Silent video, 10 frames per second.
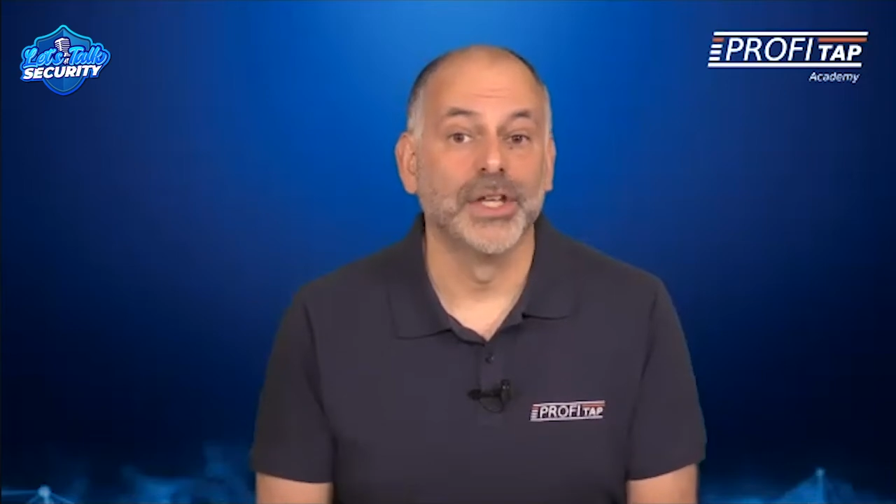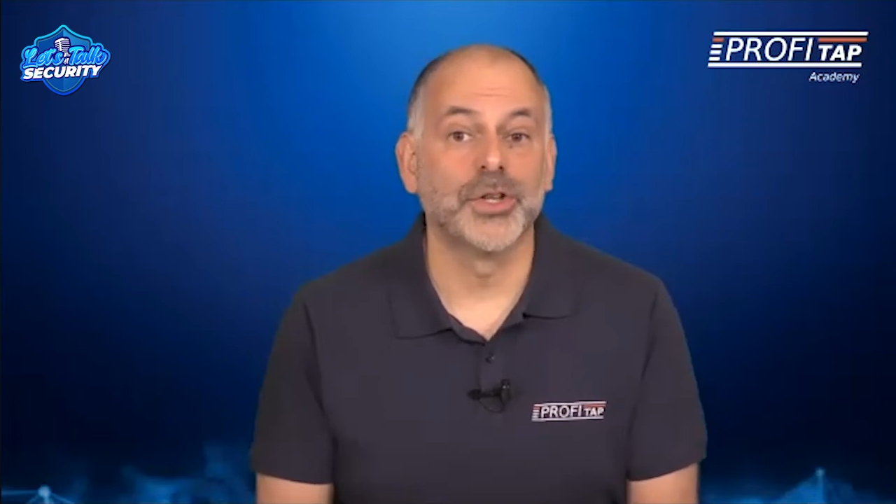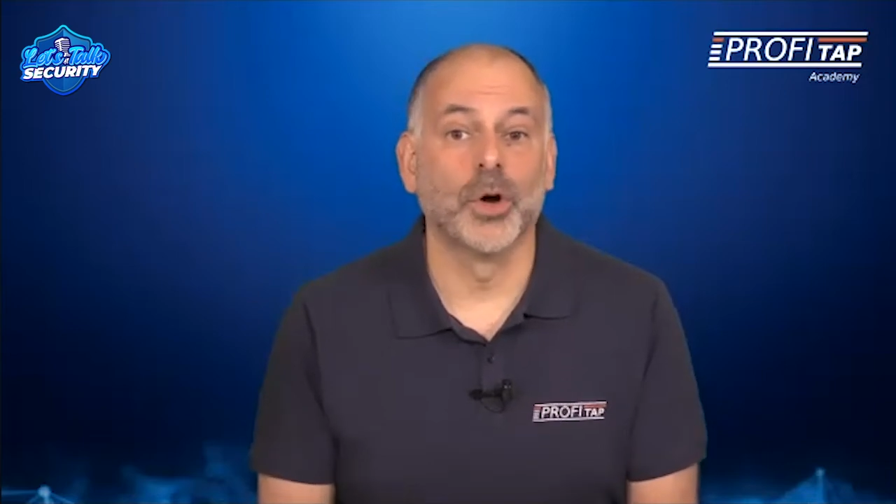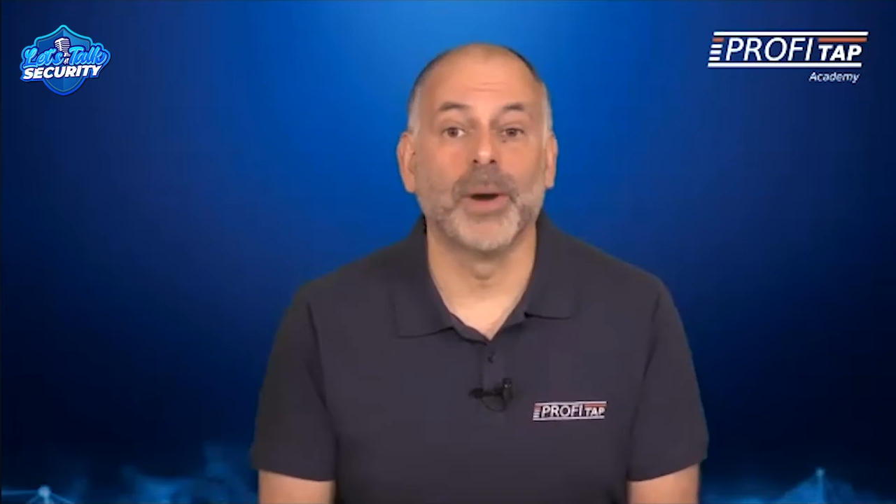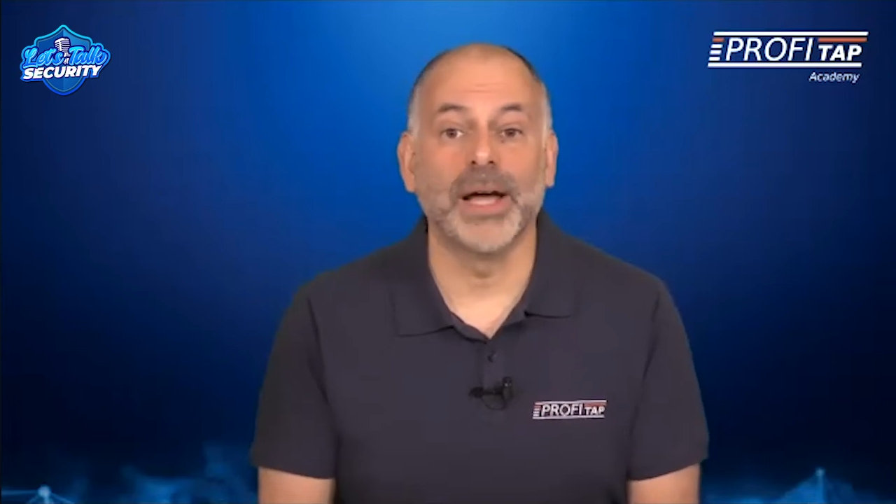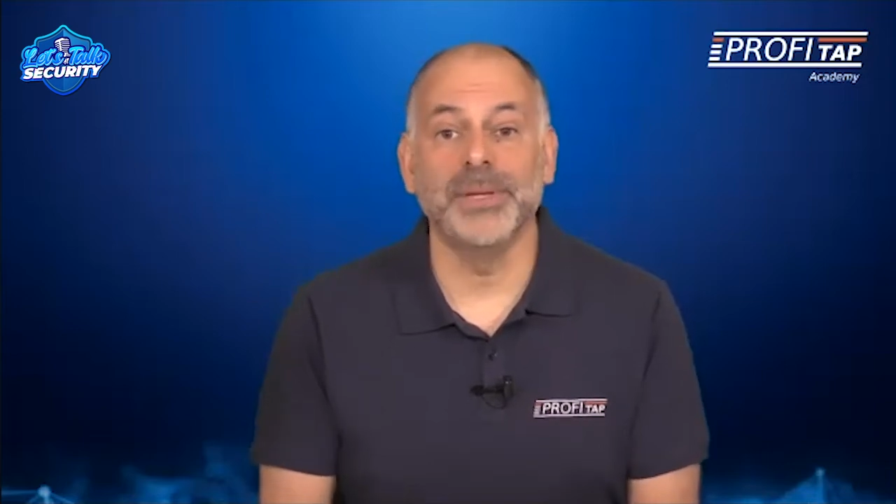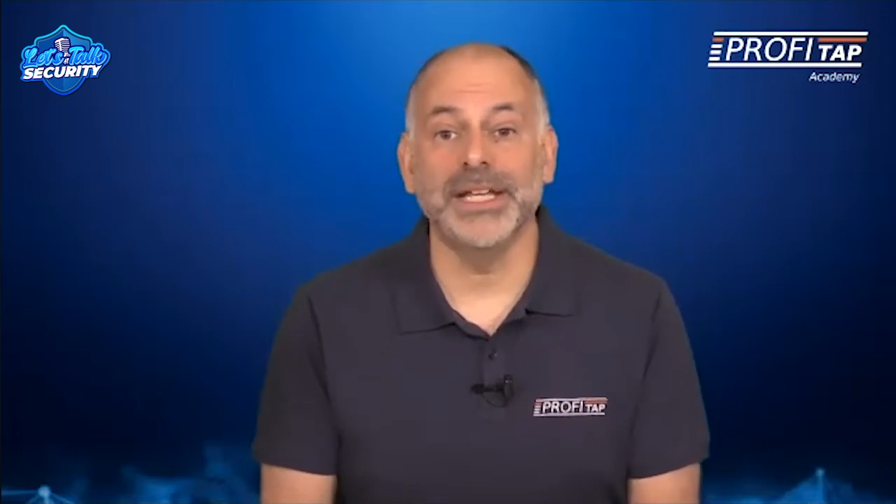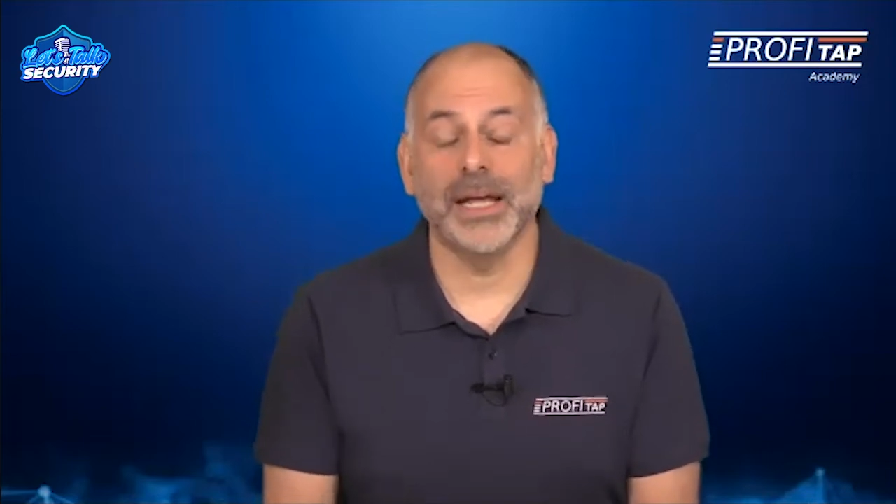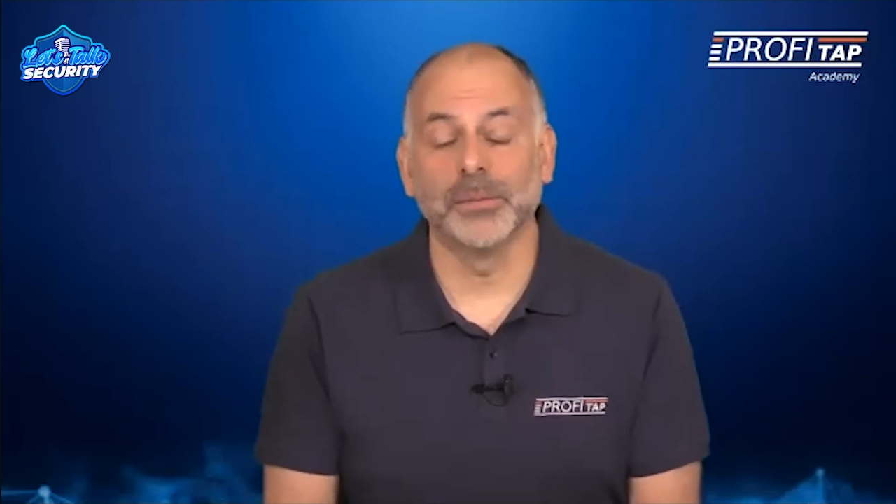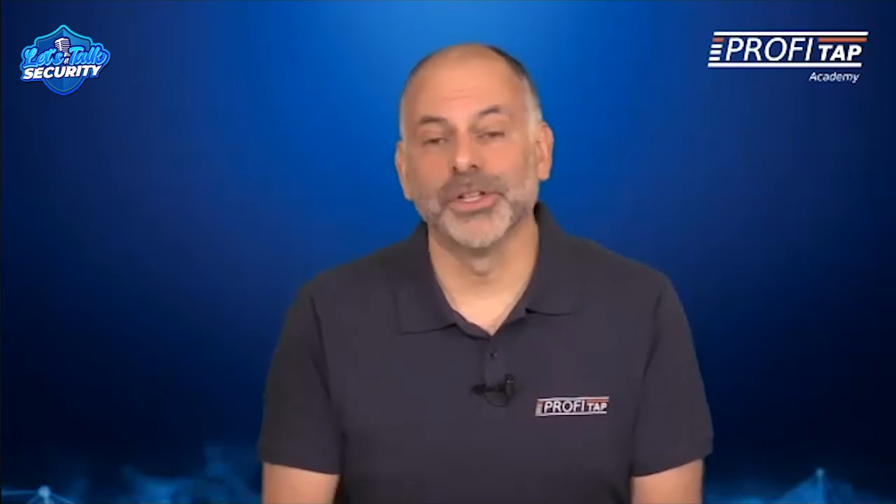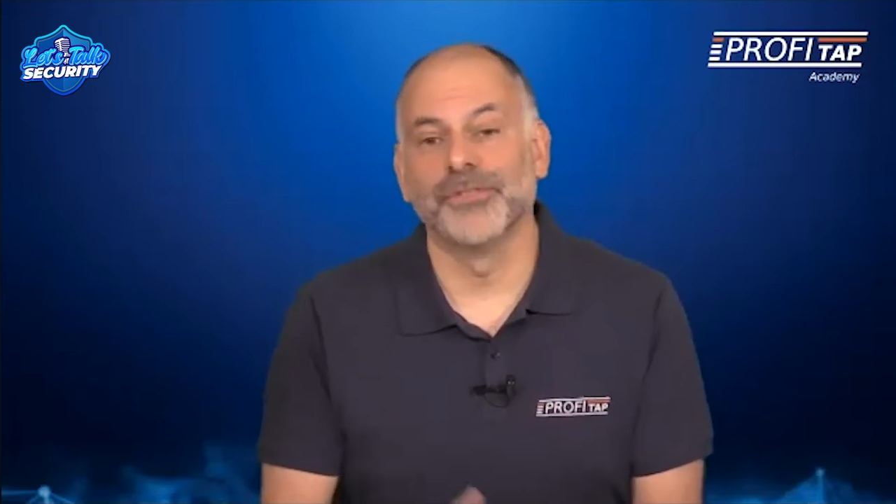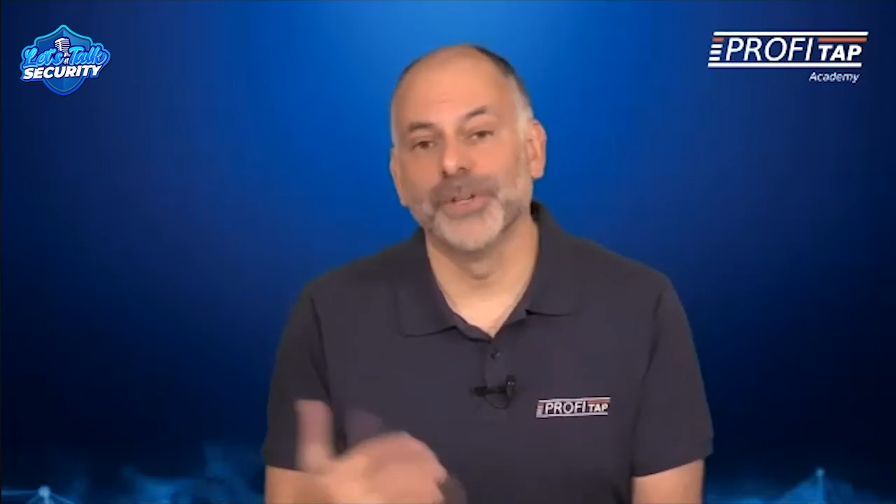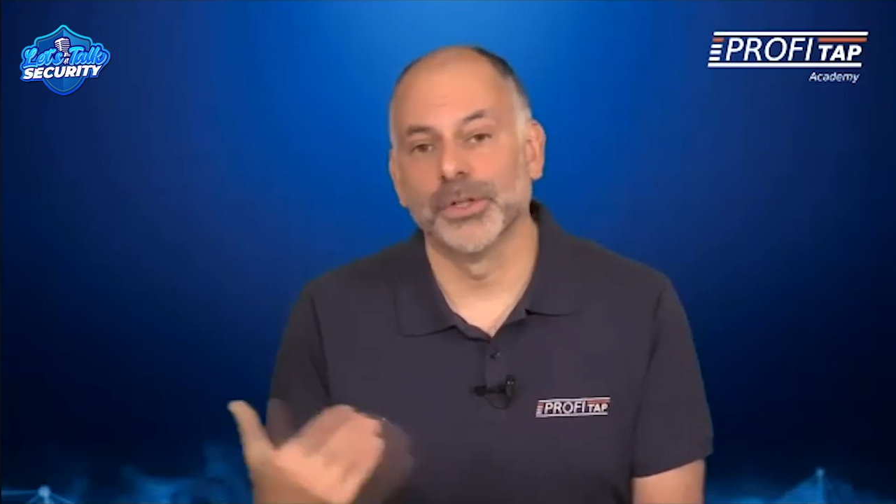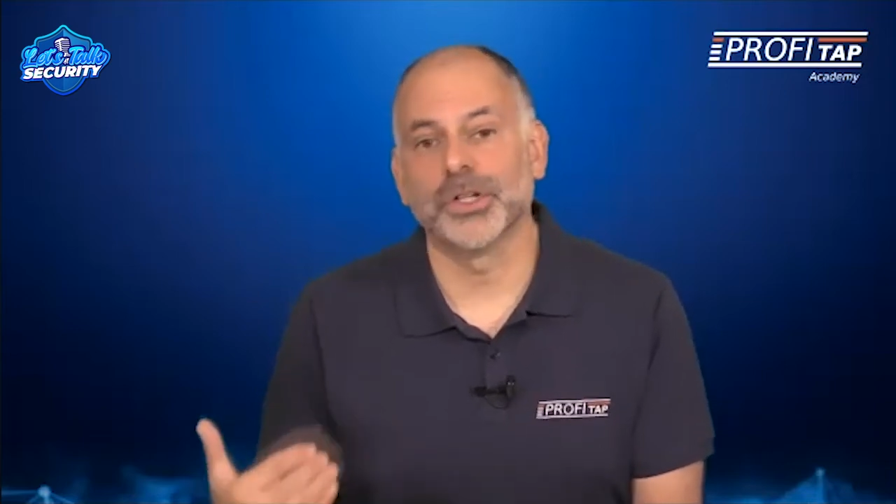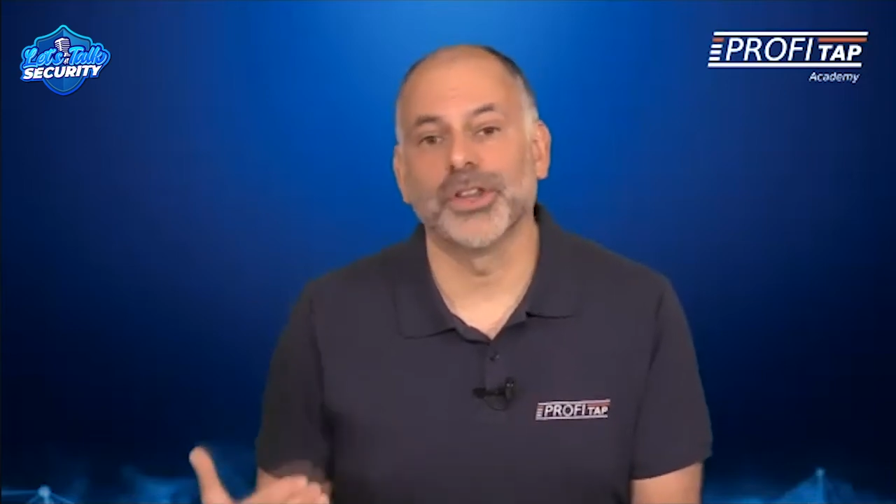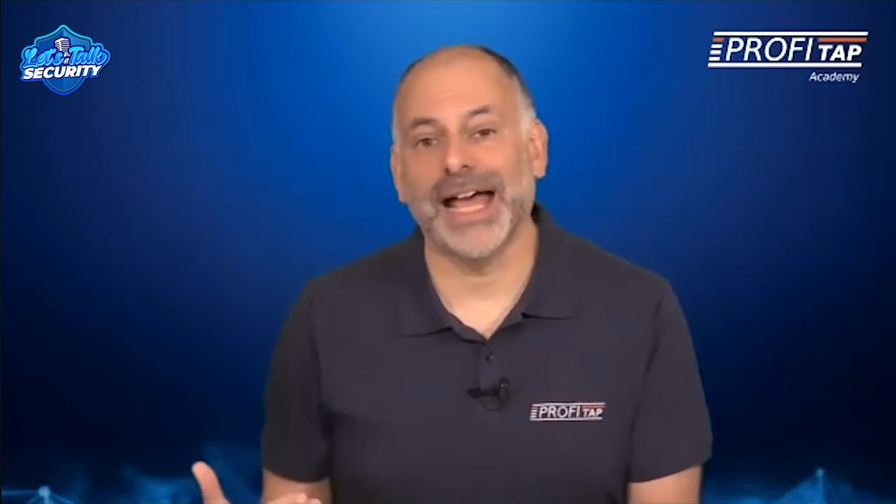So by being able to filter